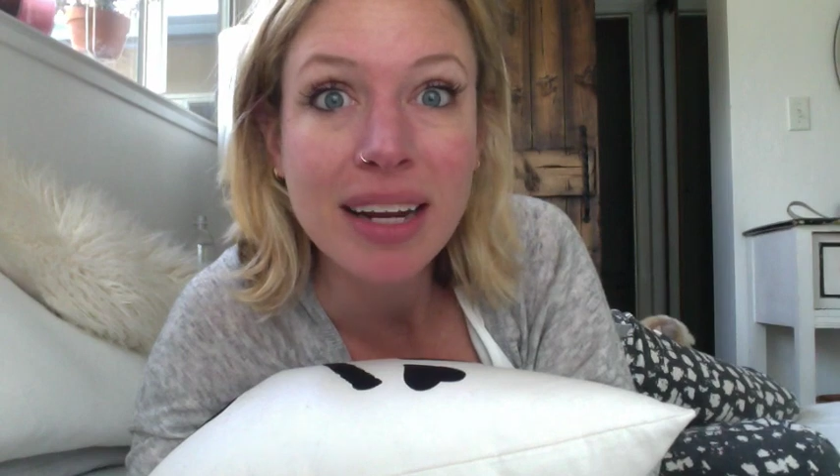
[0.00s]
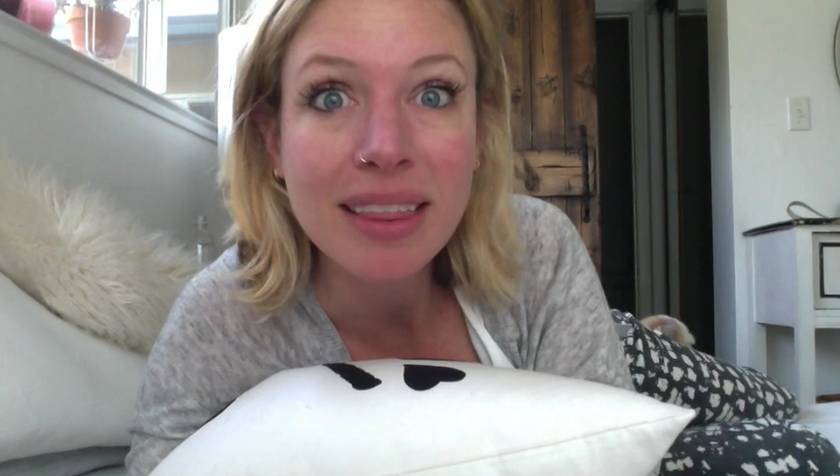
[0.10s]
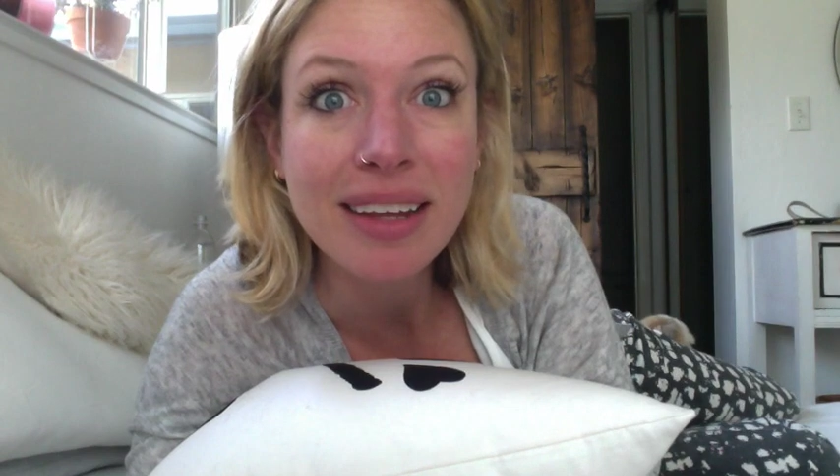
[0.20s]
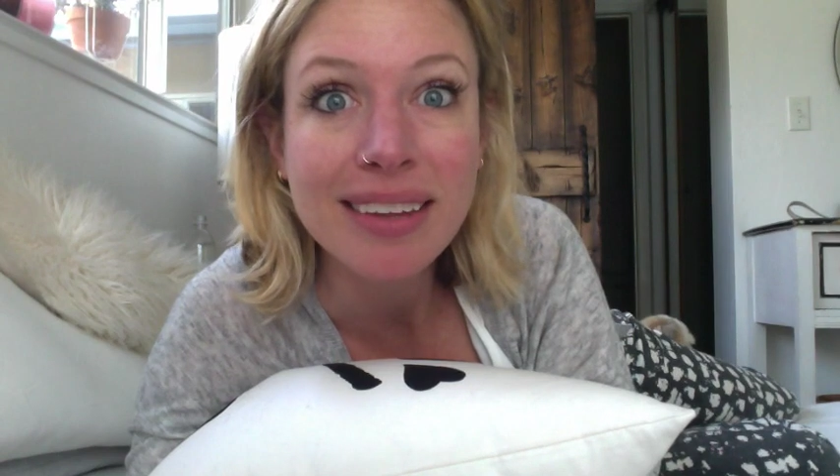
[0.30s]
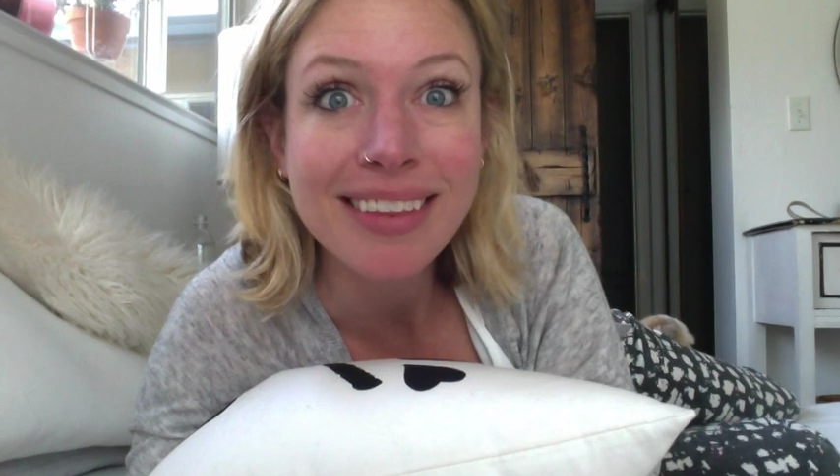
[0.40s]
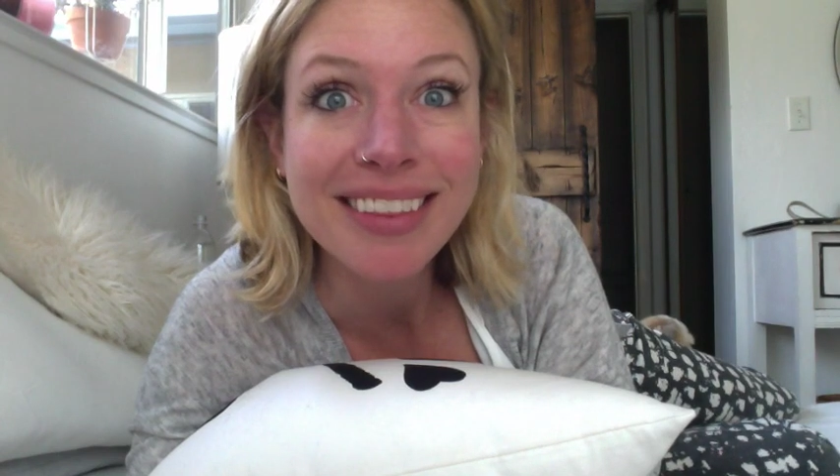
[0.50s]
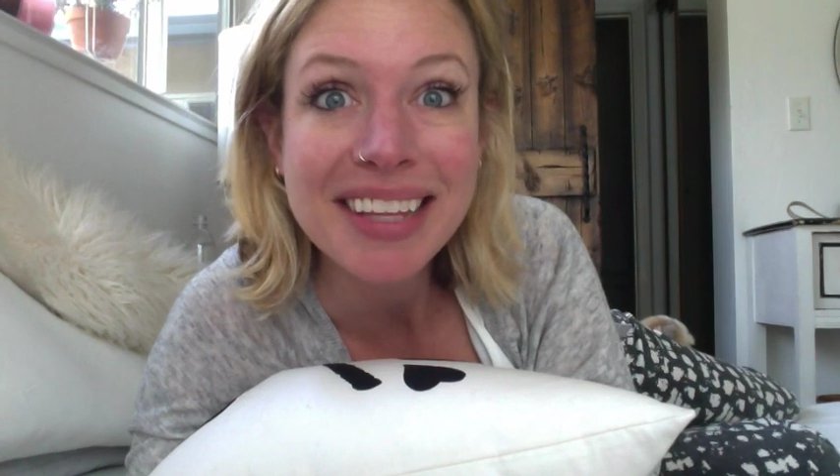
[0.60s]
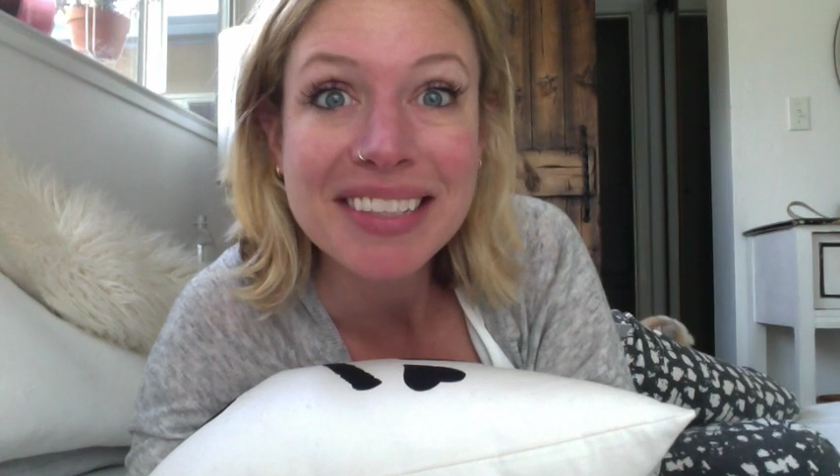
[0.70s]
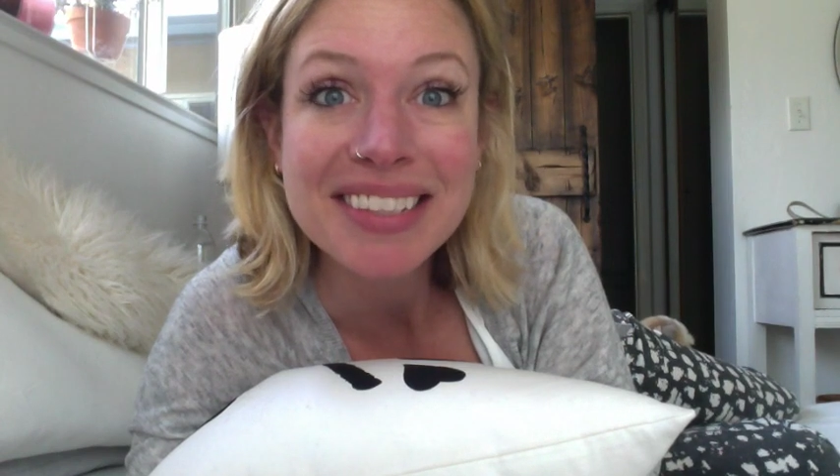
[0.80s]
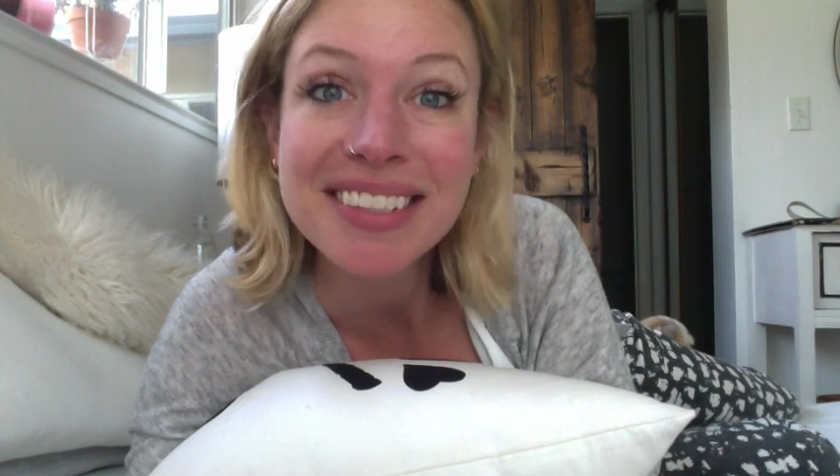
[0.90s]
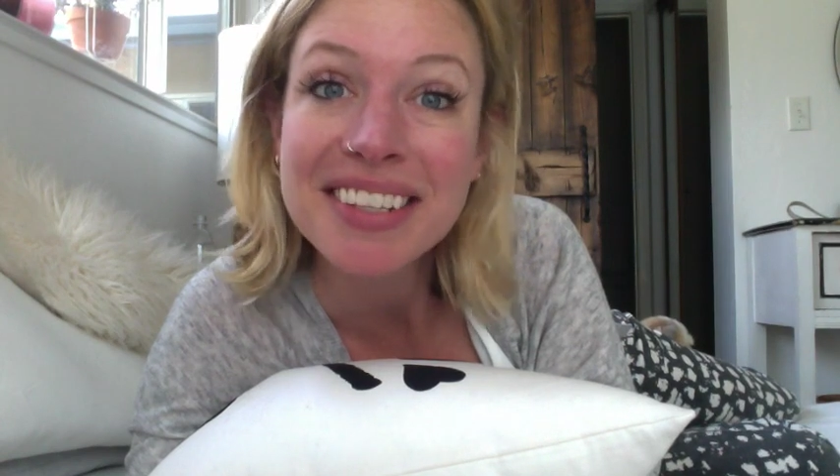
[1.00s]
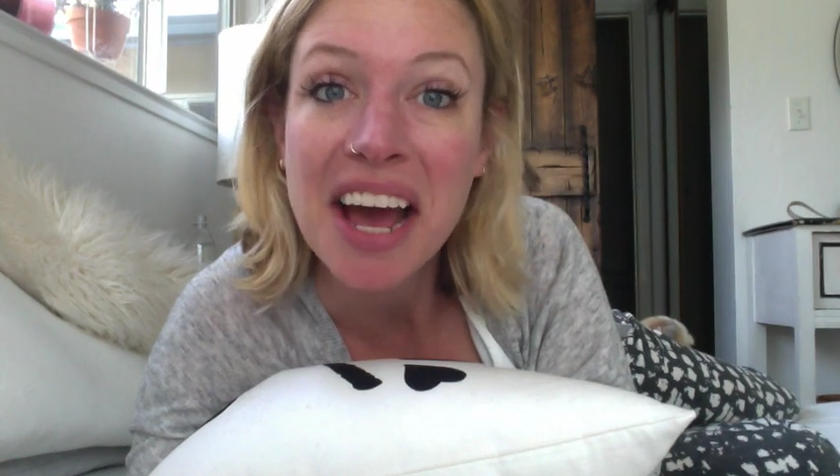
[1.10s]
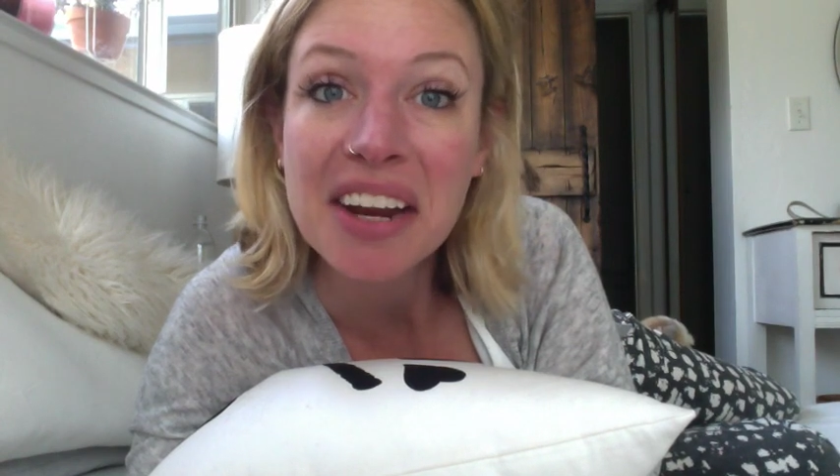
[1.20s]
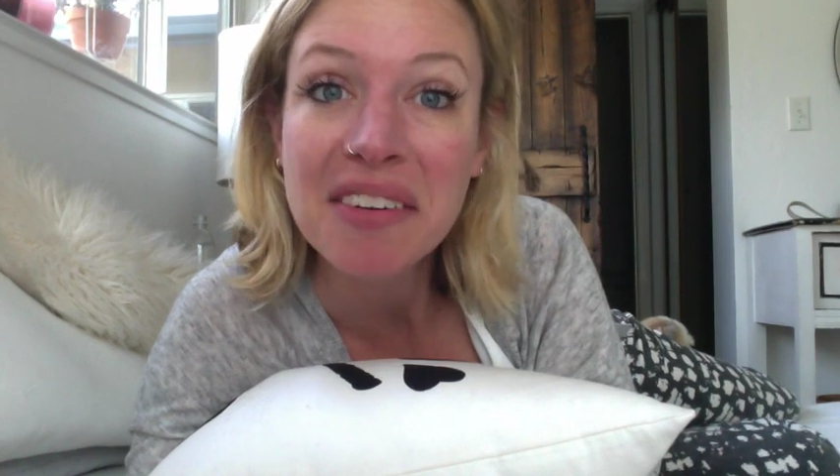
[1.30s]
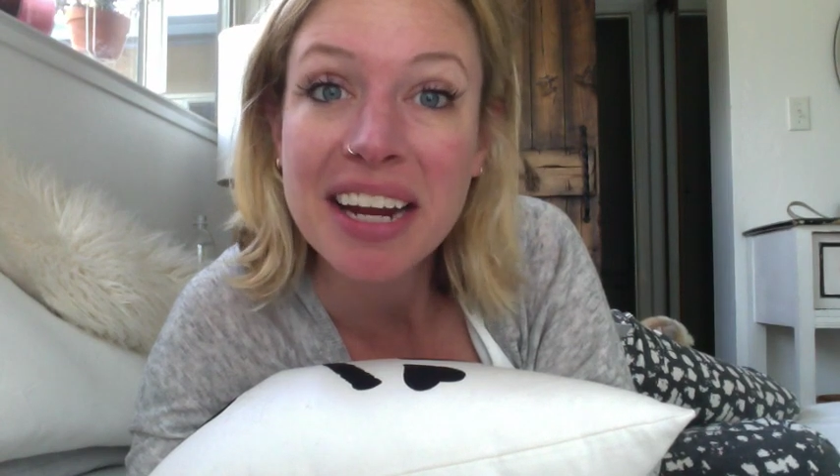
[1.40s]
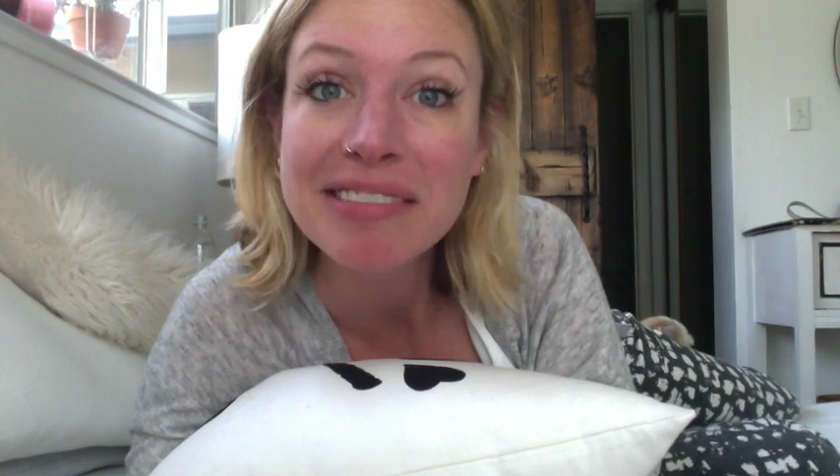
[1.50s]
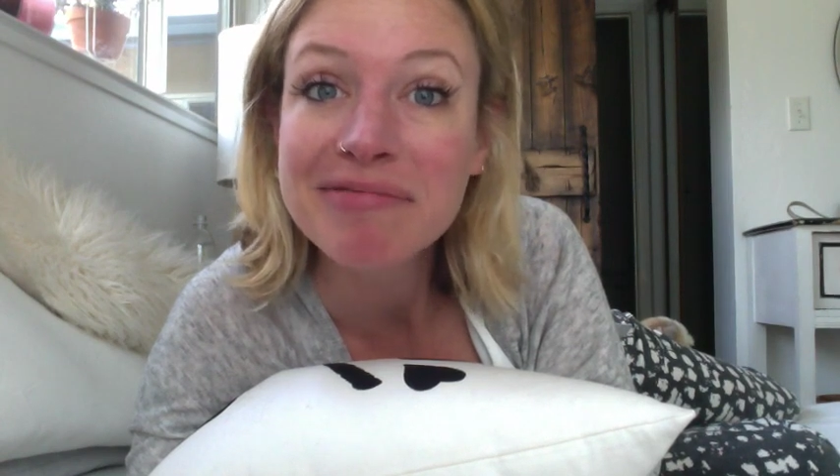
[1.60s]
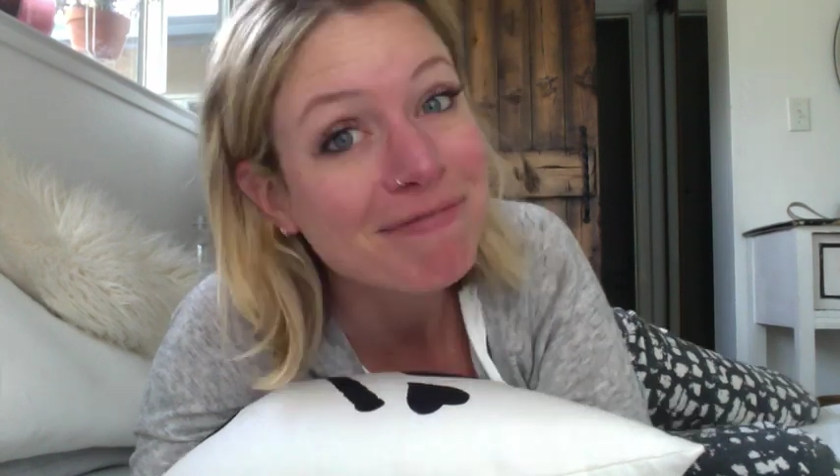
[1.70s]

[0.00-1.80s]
I think that that's kind of great.